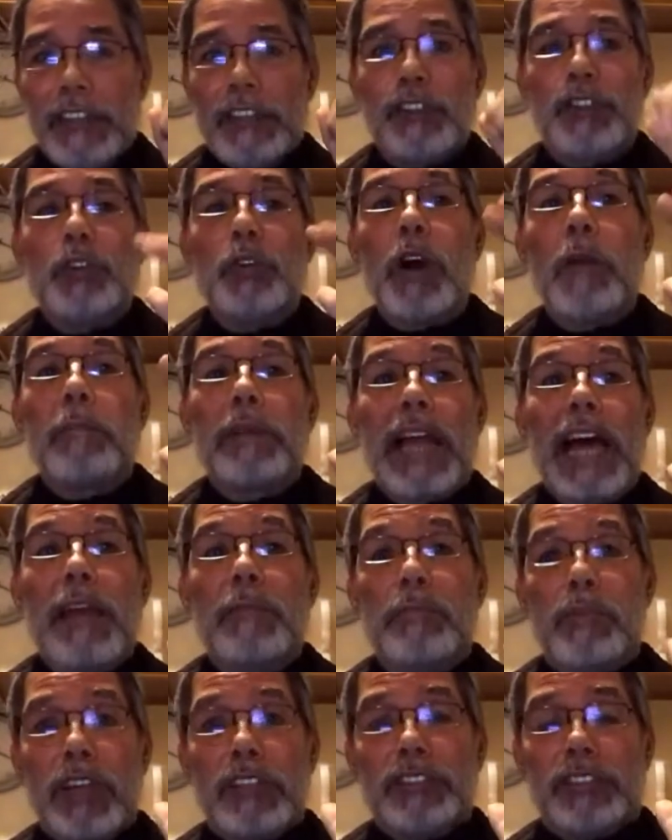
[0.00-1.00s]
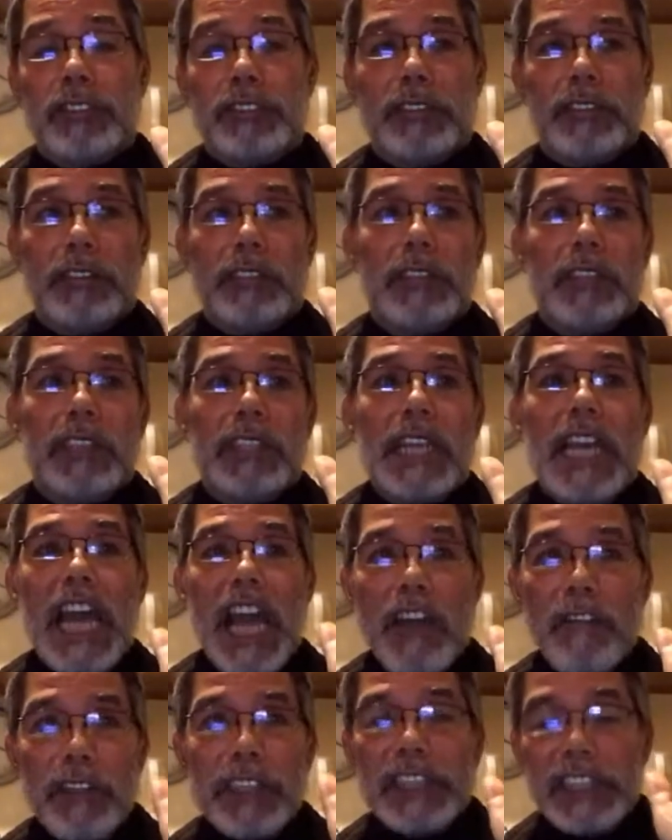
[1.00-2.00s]
You apply pressure.
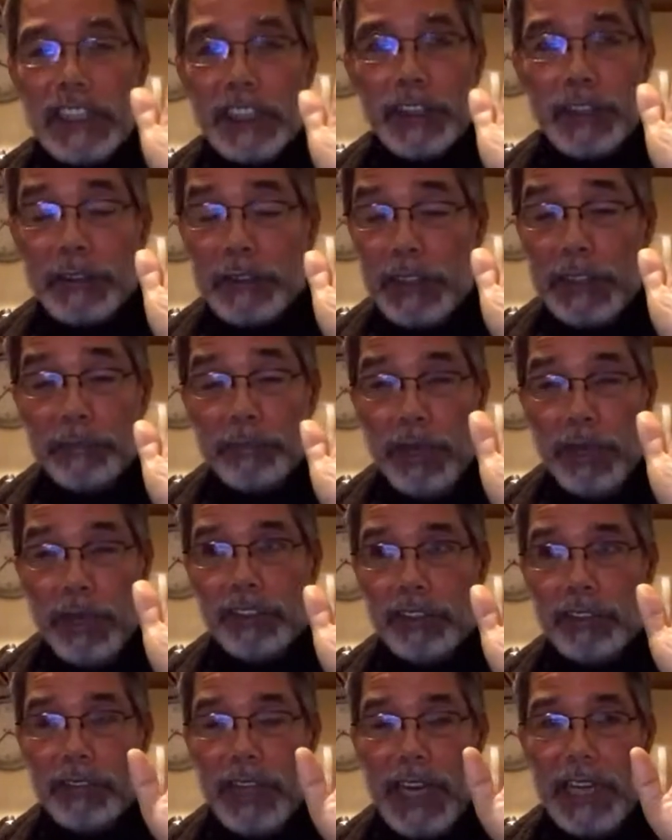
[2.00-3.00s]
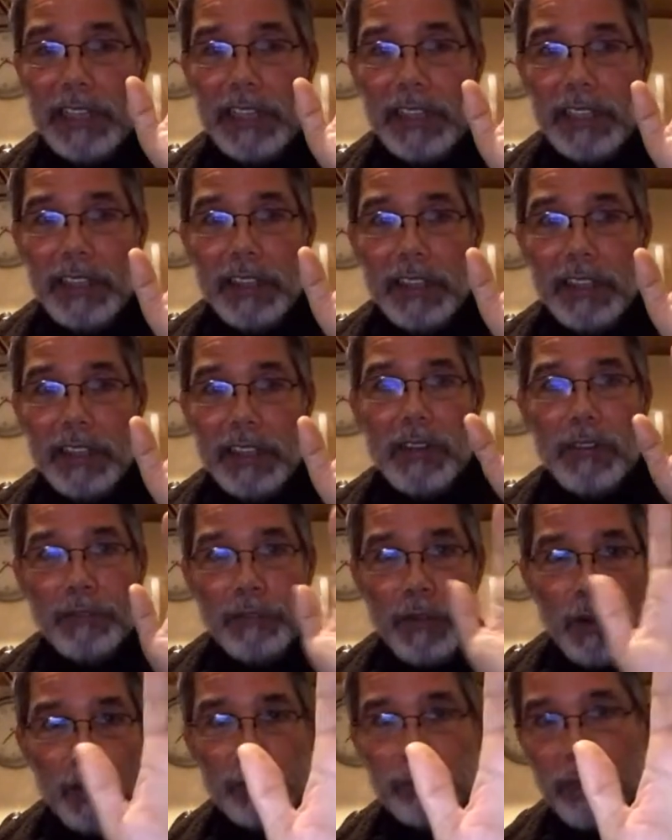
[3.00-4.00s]
Everything is a pressure, right? You have
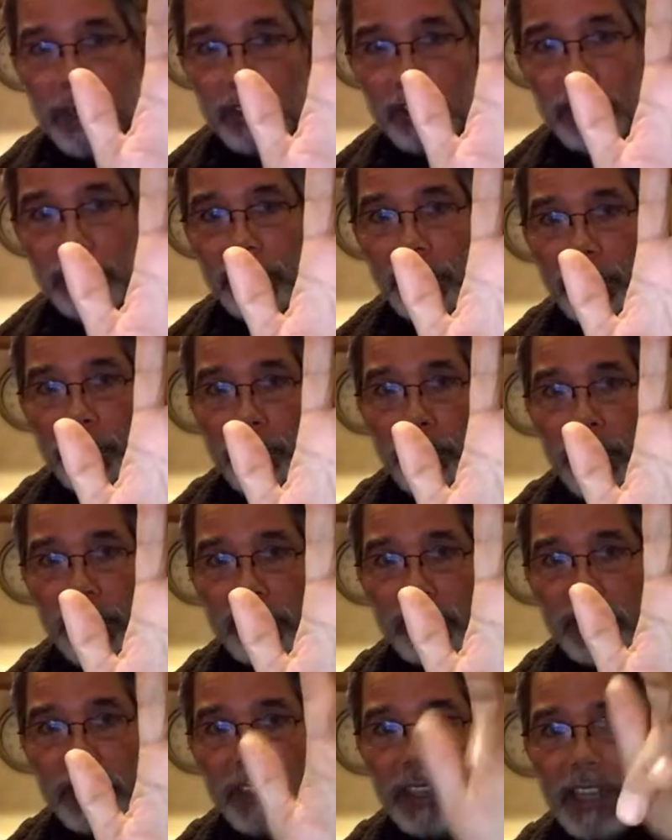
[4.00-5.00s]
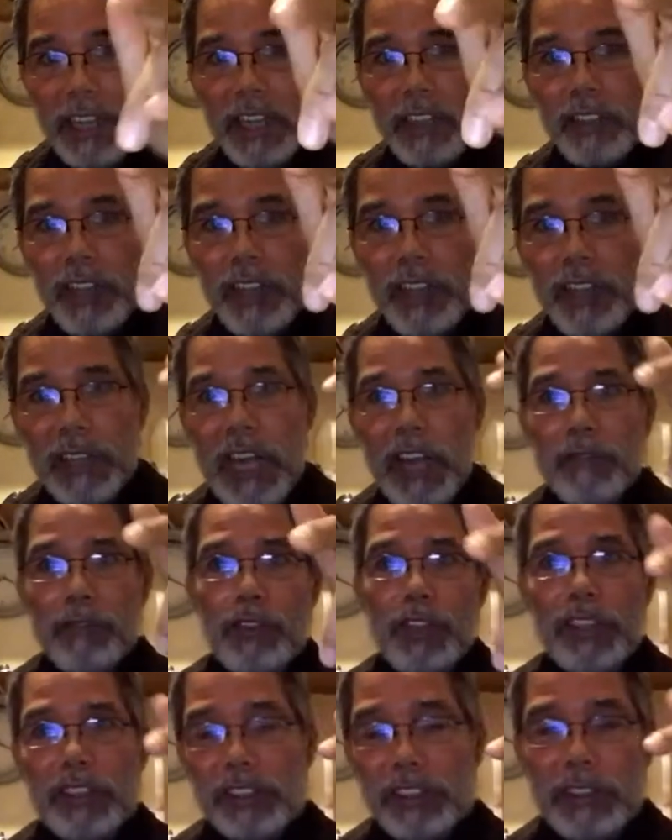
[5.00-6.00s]
forward pressure, compression. You have
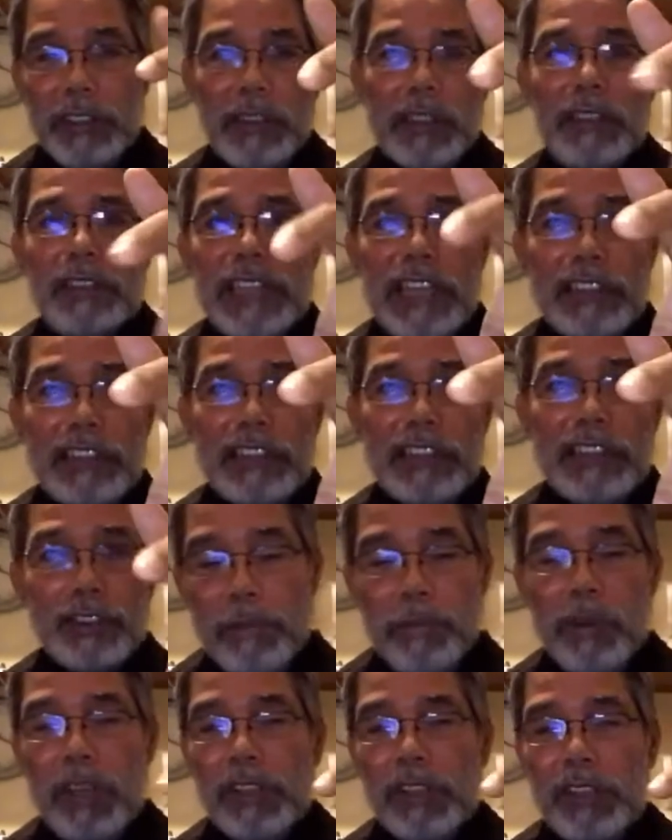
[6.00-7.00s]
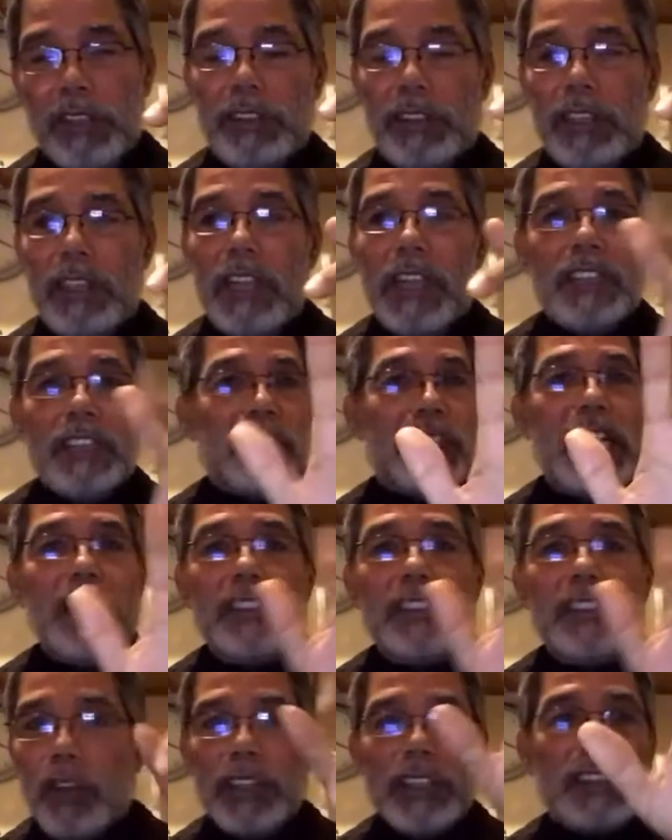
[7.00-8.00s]
leverage. That's a weight pressure.
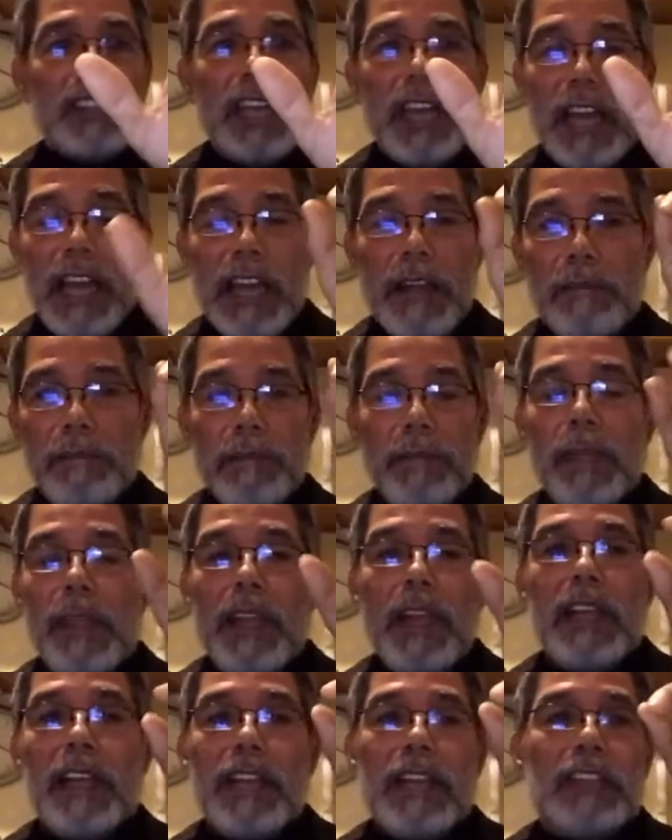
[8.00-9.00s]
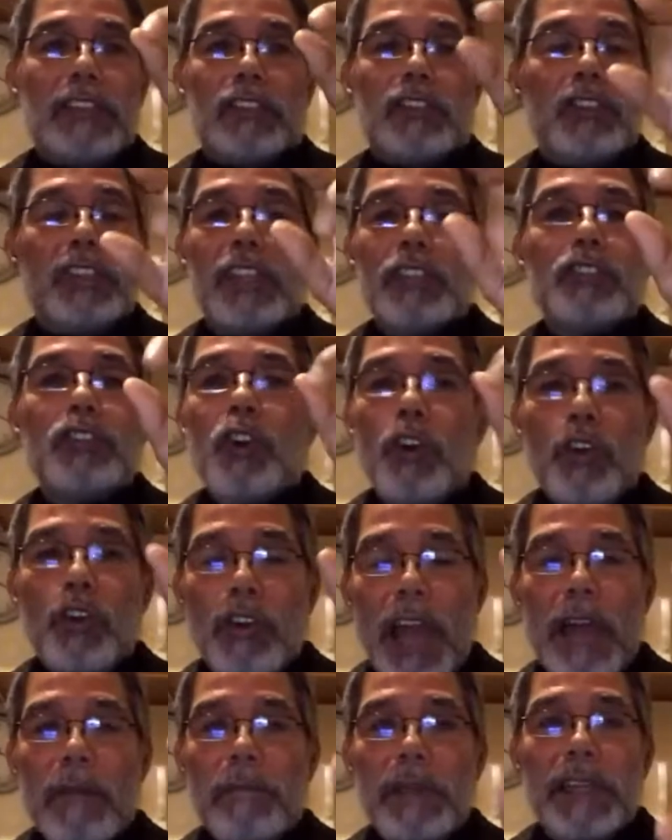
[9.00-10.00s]
So that's the only time. So there's
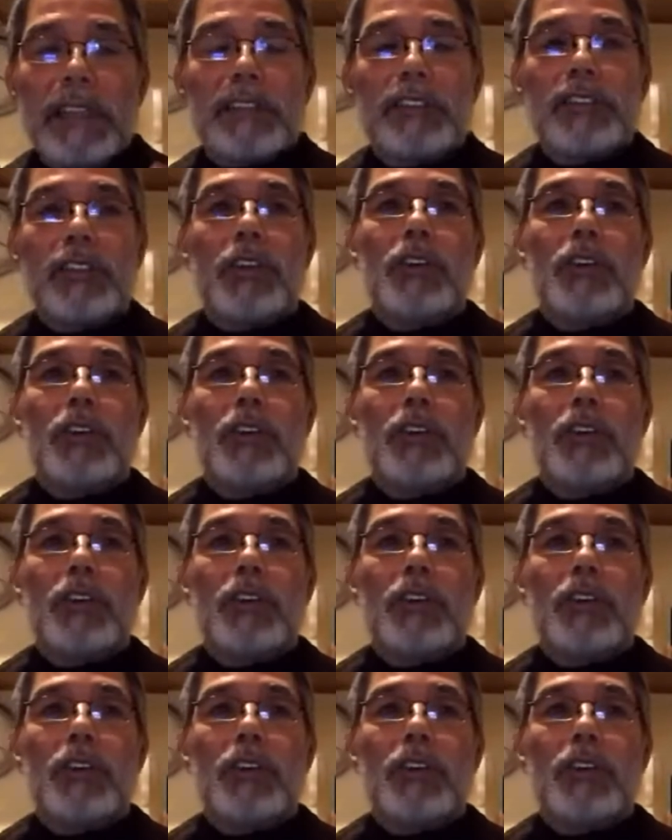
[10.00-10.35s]
no grabbing.